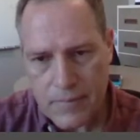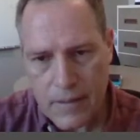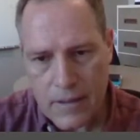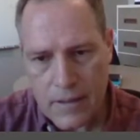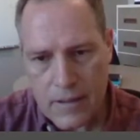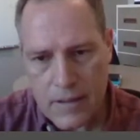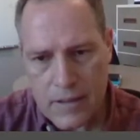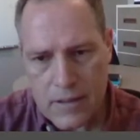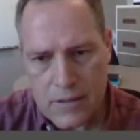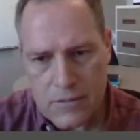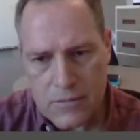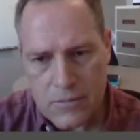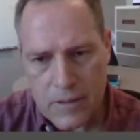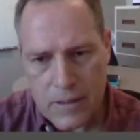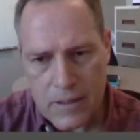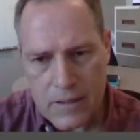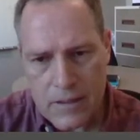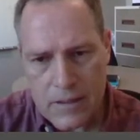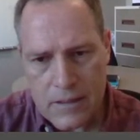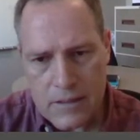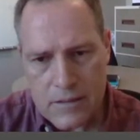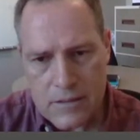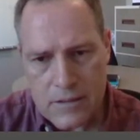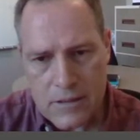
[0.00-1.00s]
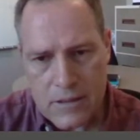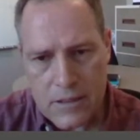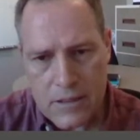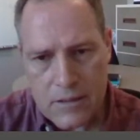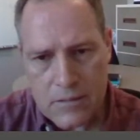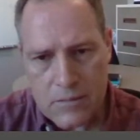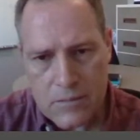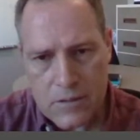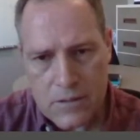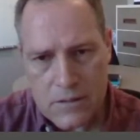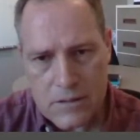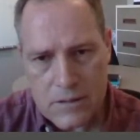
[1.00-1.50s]
is when this
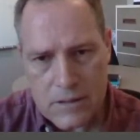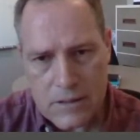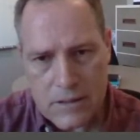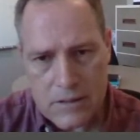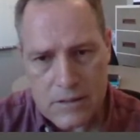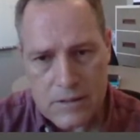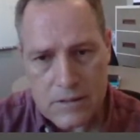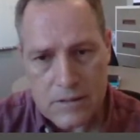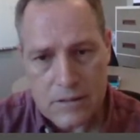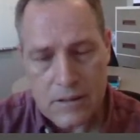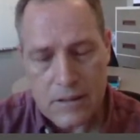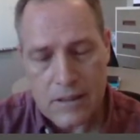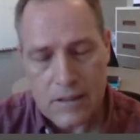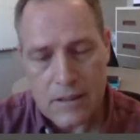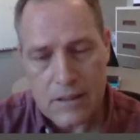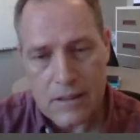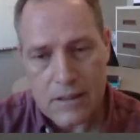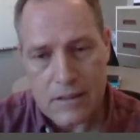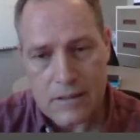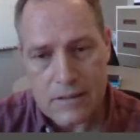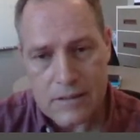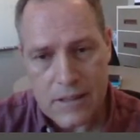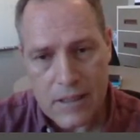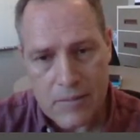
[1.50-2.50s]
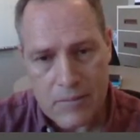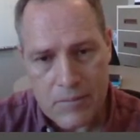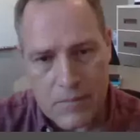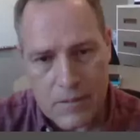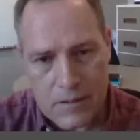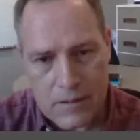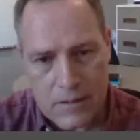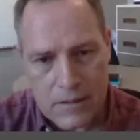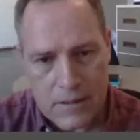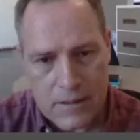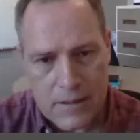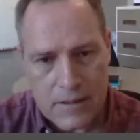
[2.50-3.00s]
gearbox is
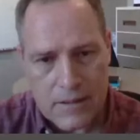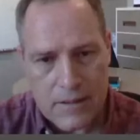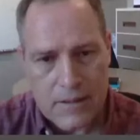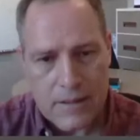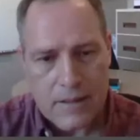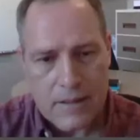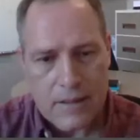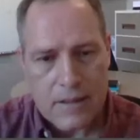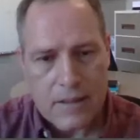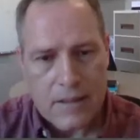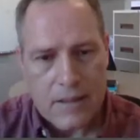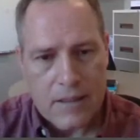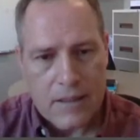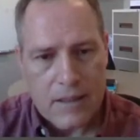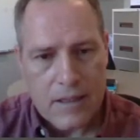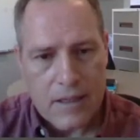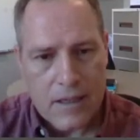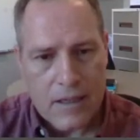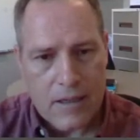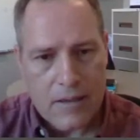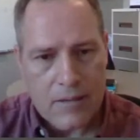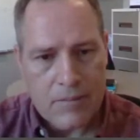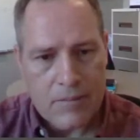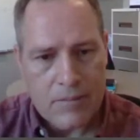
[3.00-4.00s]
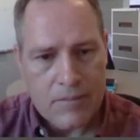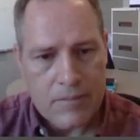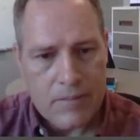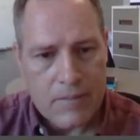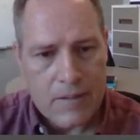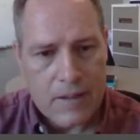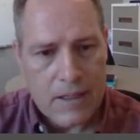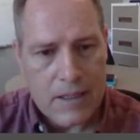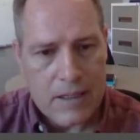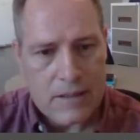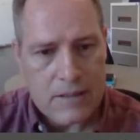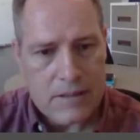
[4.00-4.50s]
assembled,
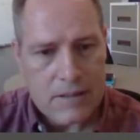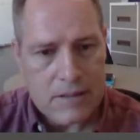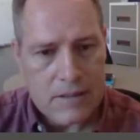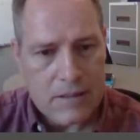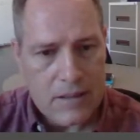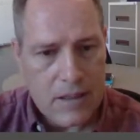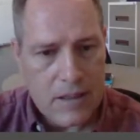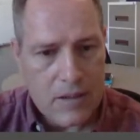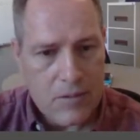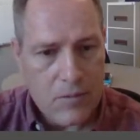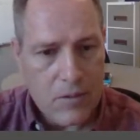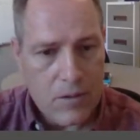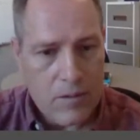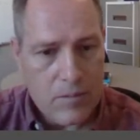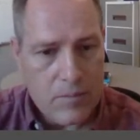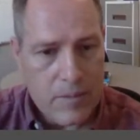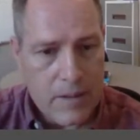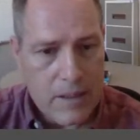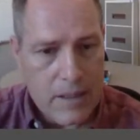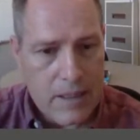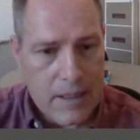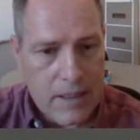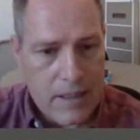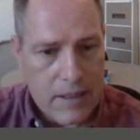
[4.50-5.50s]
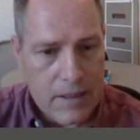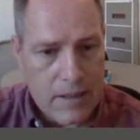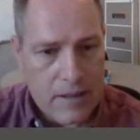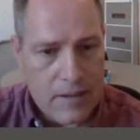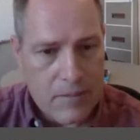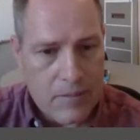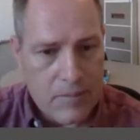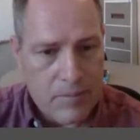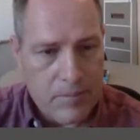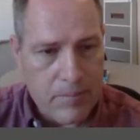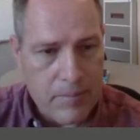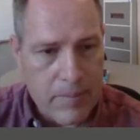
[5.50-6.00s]
there will be
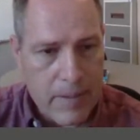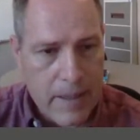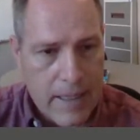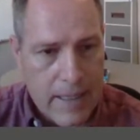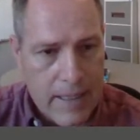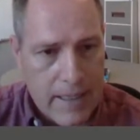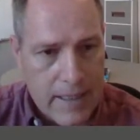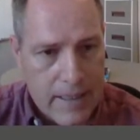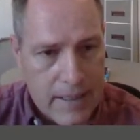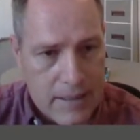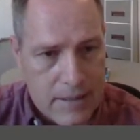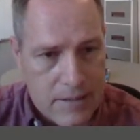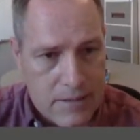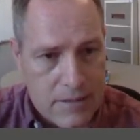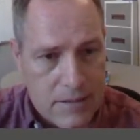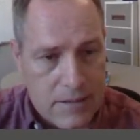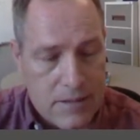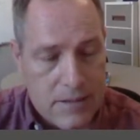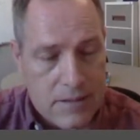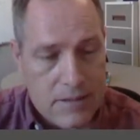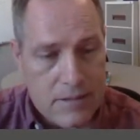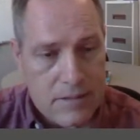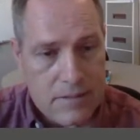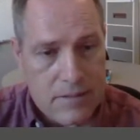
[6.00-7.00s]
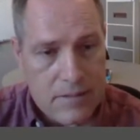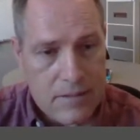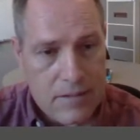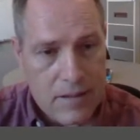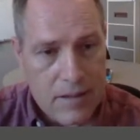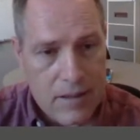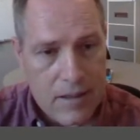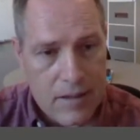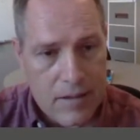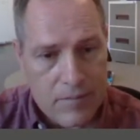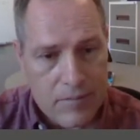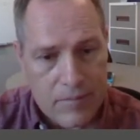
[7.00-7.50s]
bearings
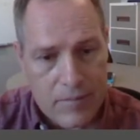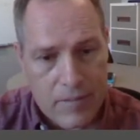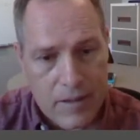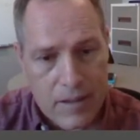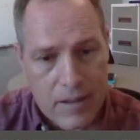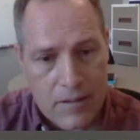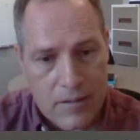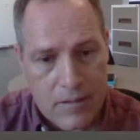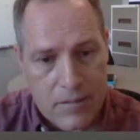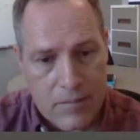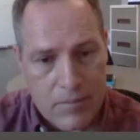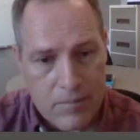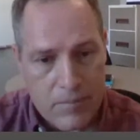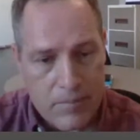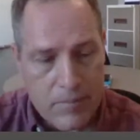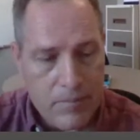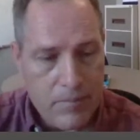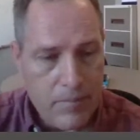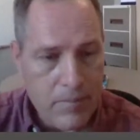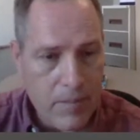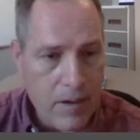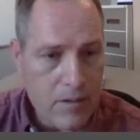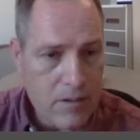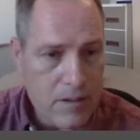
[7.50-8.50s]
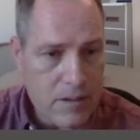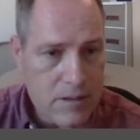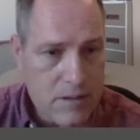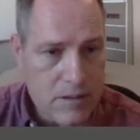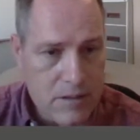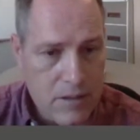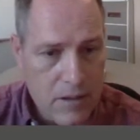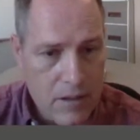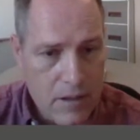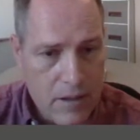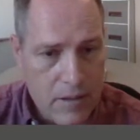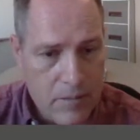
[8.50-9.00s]
in both
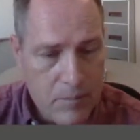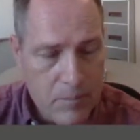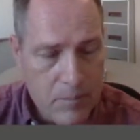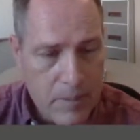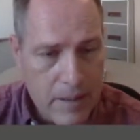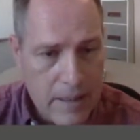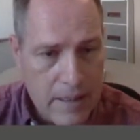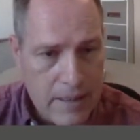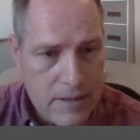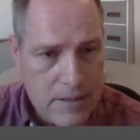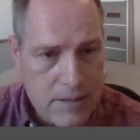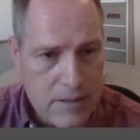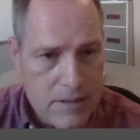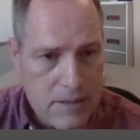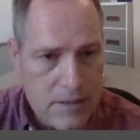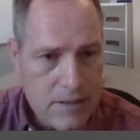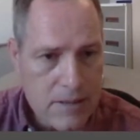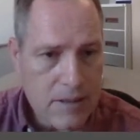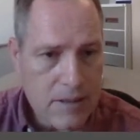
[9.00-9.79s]
side plates,